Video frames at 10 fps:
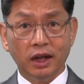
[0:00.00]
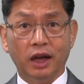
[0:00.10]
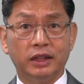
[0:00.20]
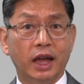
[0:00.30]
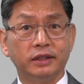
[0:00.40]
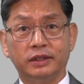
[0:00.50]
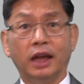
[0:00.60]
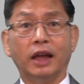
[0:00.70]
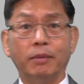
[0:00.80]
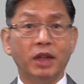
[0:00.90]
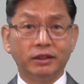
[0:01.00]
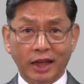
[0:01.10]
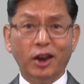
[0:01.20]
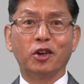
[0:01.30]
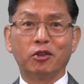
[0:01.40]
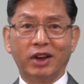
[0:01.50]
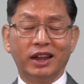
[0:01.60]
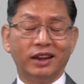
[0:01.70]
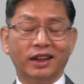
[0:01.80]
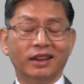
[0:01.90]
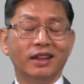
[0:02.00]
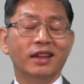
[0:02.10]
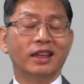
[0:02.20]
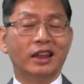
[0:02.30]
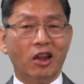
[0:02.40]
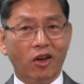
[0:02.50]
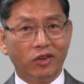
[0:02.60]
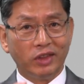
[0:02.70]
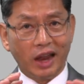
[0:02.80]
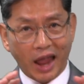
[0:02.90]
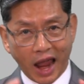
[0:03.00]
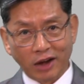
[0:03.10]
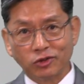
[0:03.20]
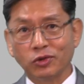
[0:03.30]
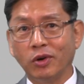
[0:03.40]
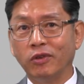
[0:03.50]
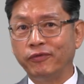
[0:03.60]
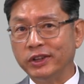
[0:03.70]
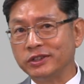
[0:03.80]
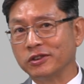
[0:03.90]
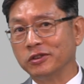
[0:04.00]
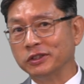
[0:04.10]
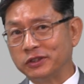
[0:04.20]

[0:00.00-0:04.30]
That I'm not denigrating, that actual physical